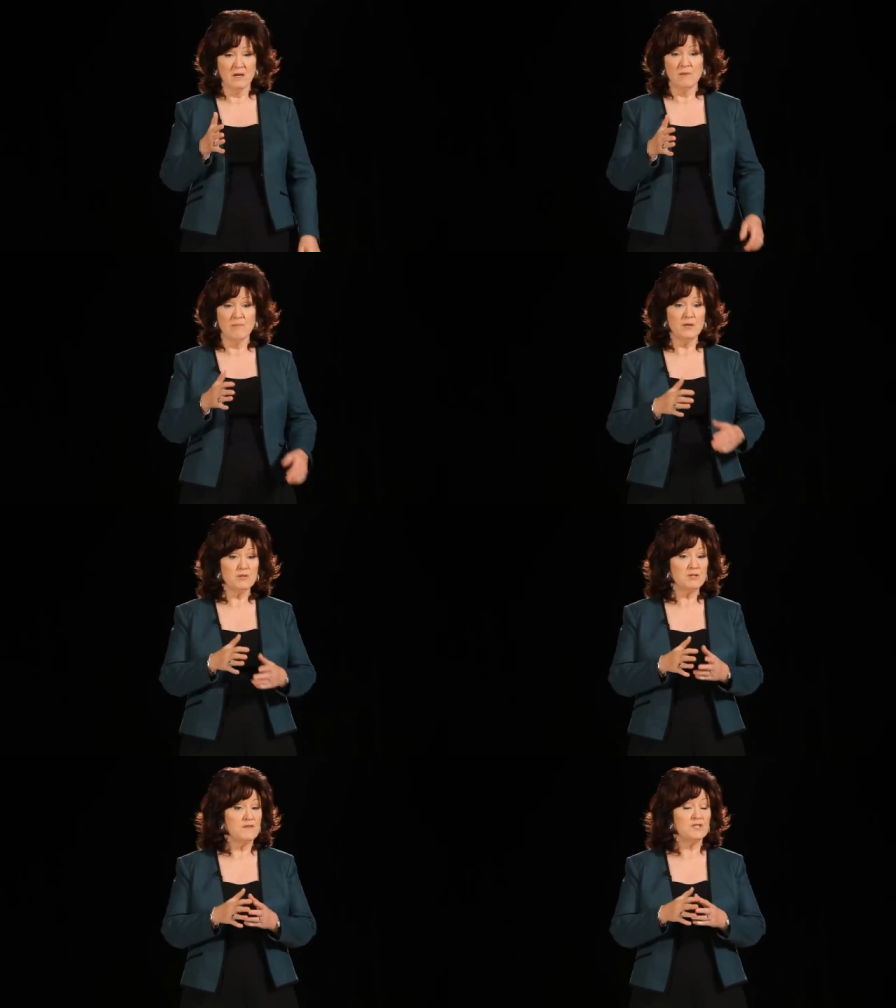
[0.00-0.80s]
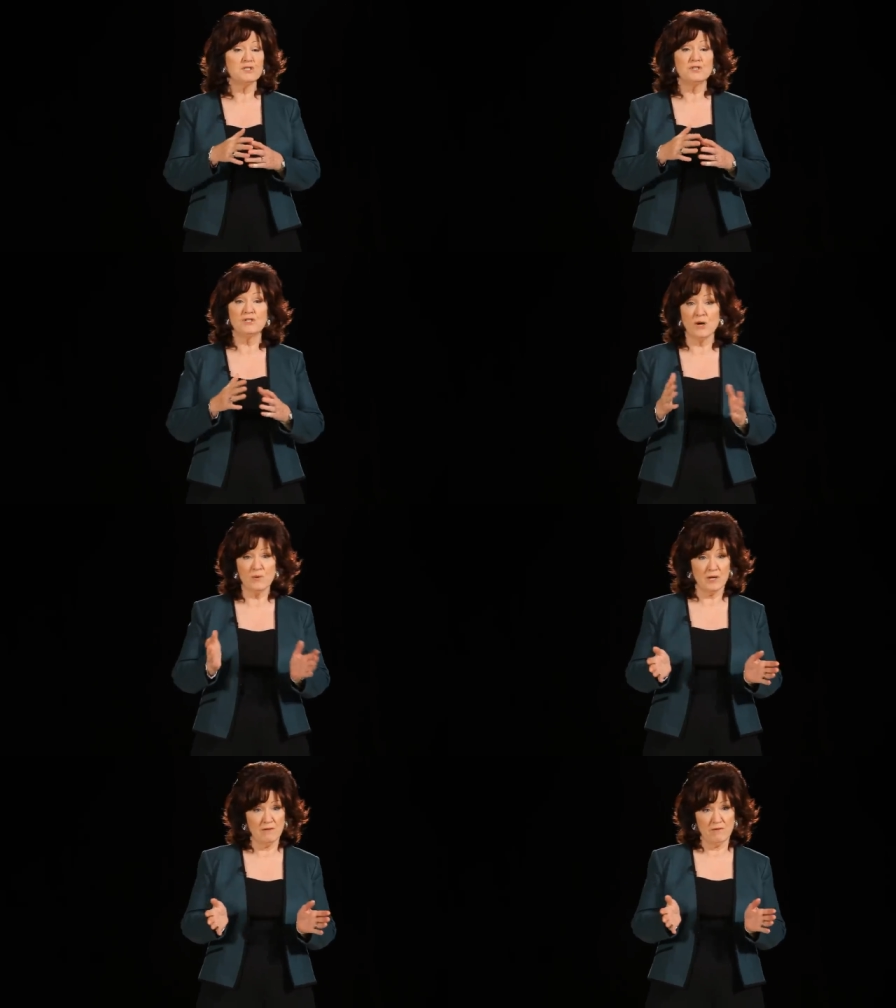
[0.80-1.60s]
Most of us
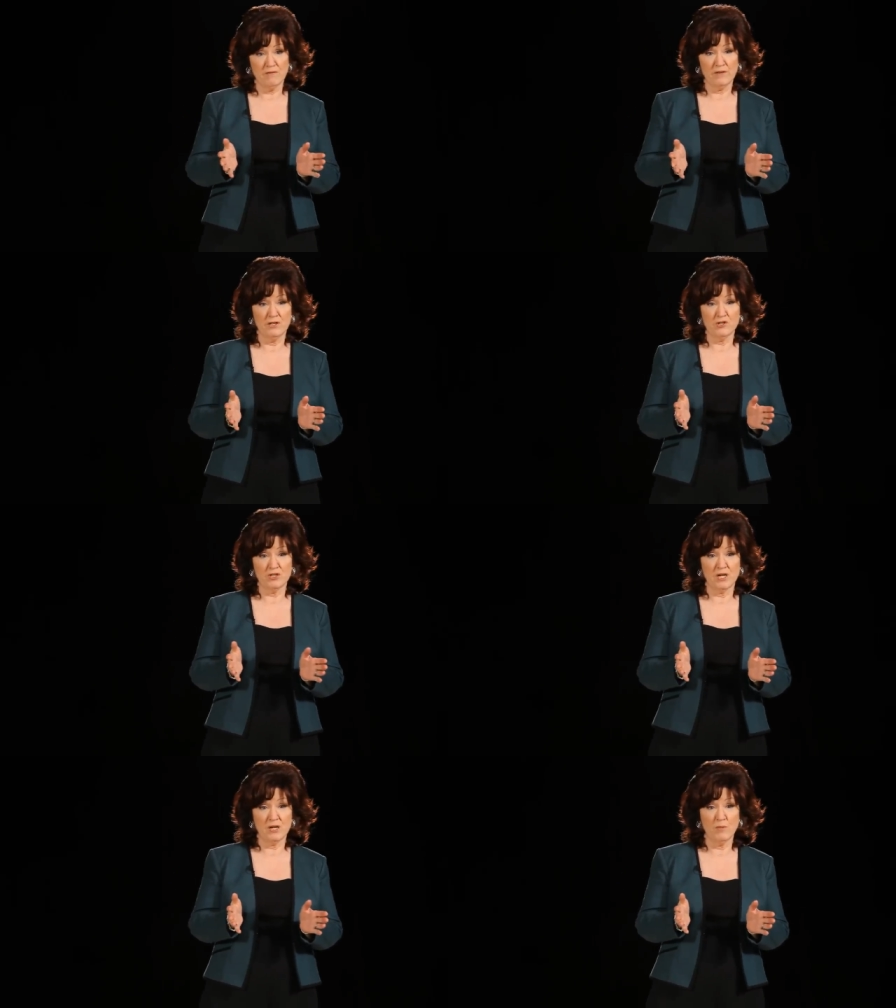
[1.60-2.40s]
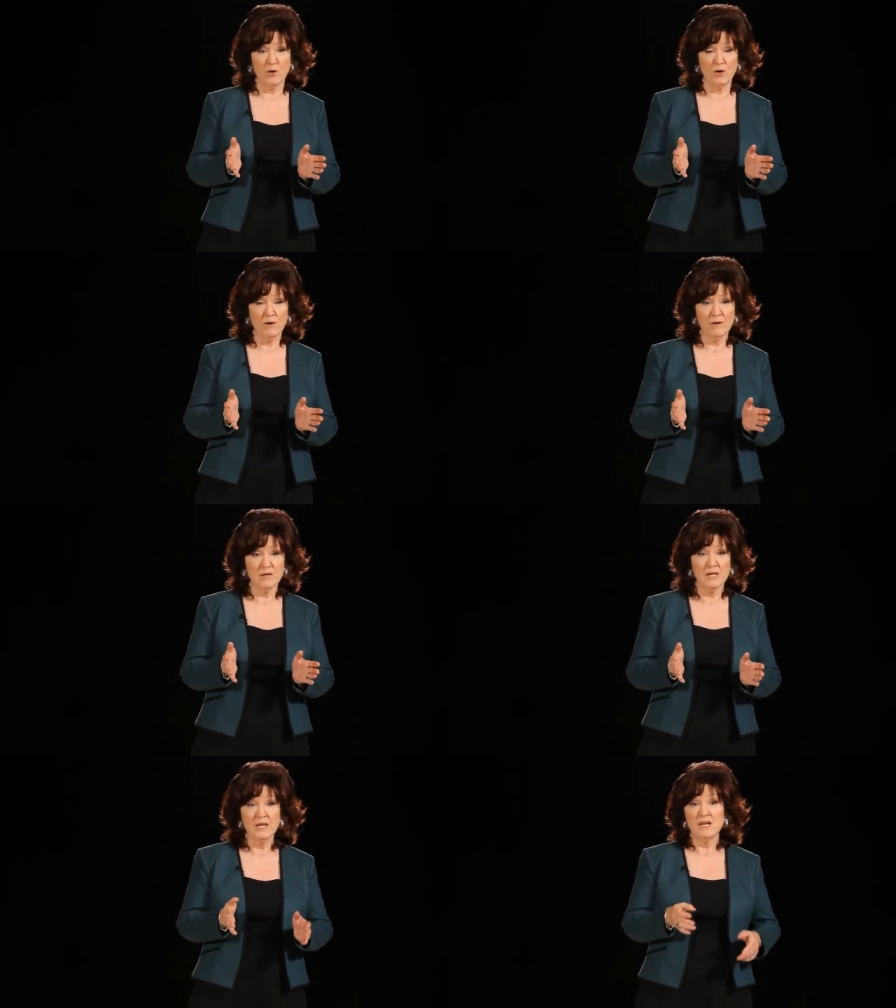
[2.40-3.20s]
don't live in villages anymore.
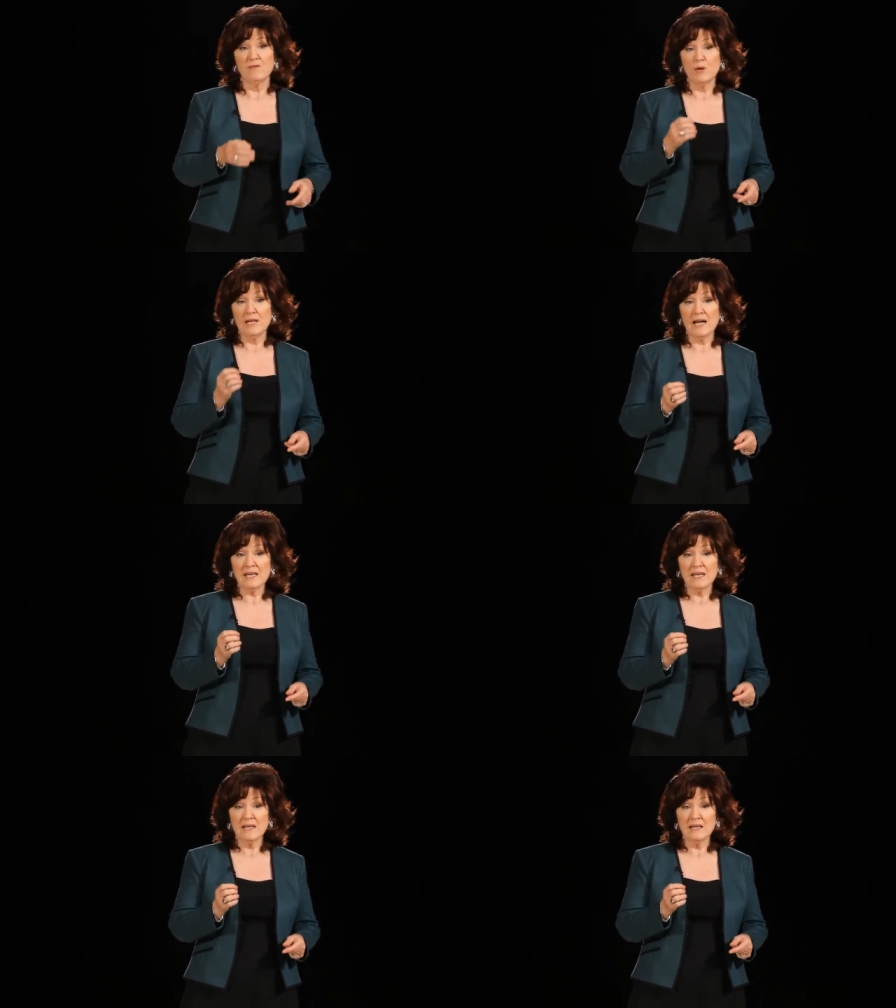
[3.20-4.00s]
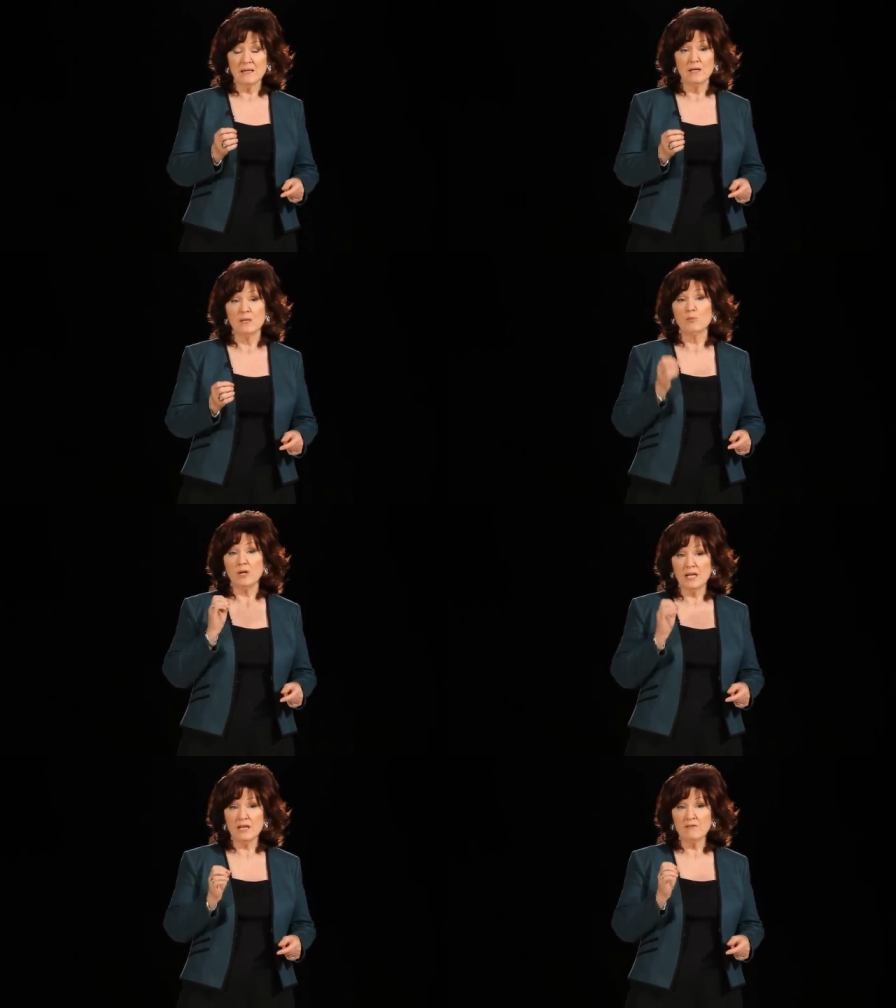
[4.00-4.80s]
If we're lucky, we
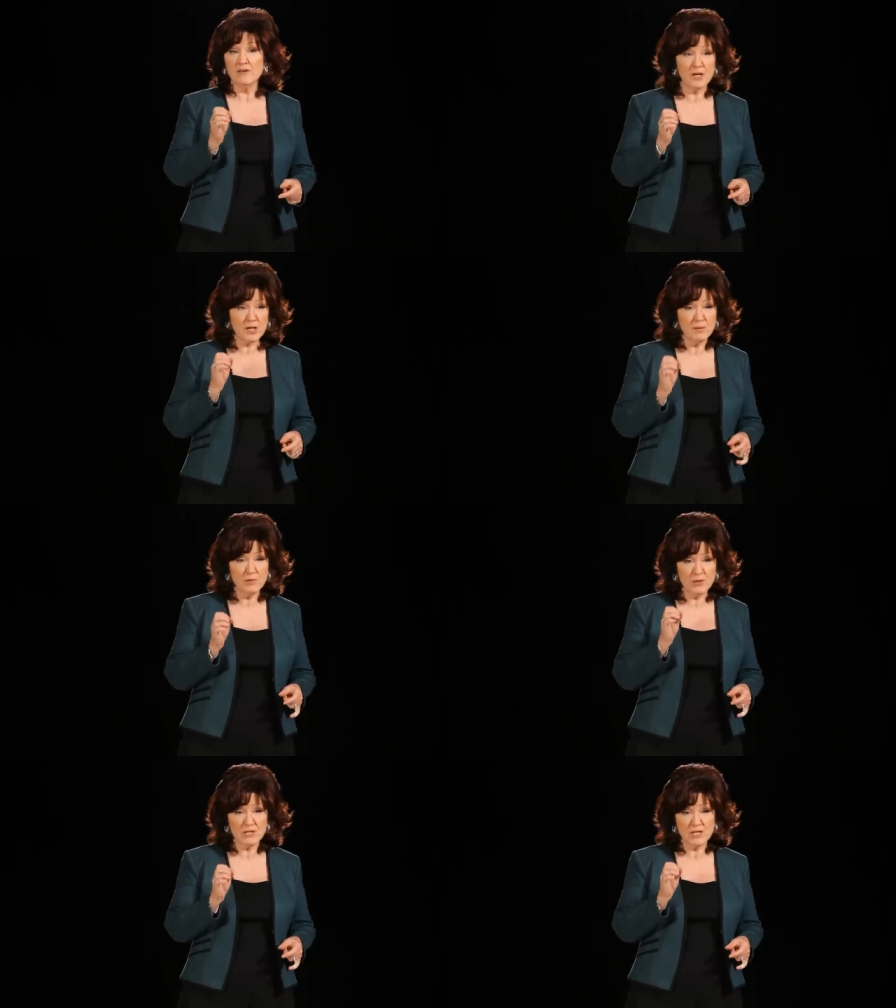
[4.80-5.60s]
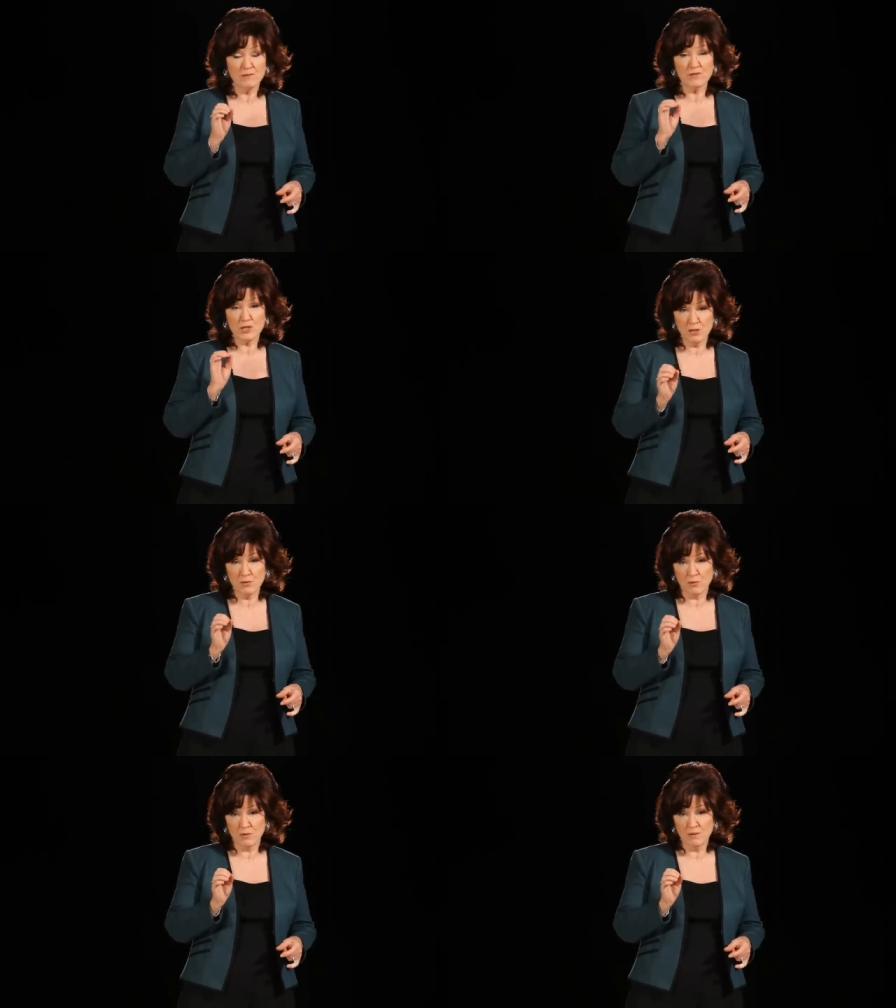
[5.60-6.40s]
live in a community of
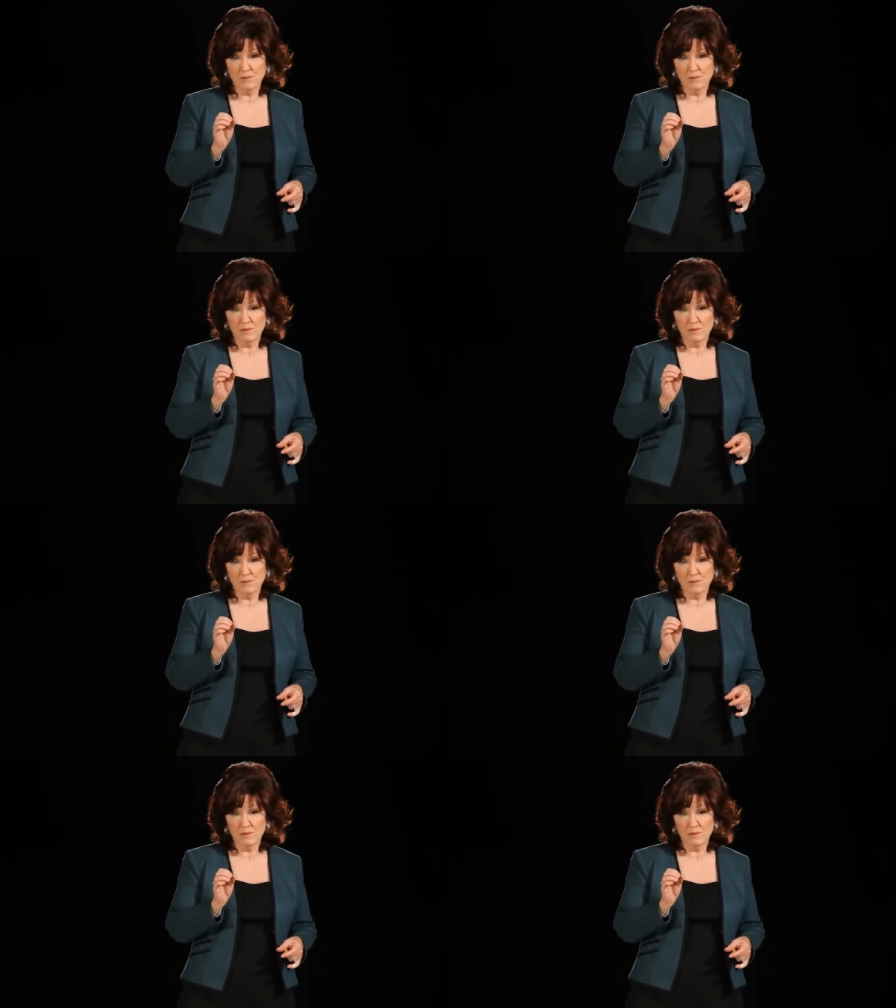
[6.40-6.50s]
two.